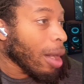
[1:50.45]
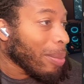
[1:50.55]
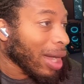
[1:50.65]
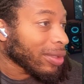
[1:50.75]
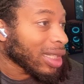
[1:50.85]

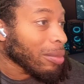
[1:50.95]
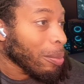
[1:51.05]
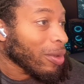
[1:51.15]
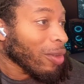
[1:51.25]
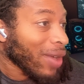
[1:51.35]
about the
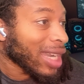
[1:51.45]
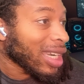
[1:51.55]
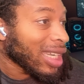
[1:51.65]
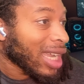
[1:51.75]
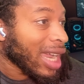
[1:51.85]
but the fact that
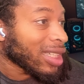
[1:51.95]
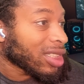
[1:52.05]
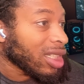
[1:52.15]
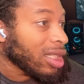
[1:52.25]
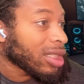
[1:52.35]
they can't
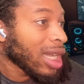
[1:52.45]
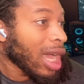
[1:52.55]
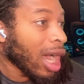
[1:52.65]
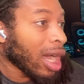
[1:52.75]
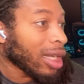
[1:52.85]
cheese
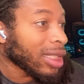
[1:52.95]
uh,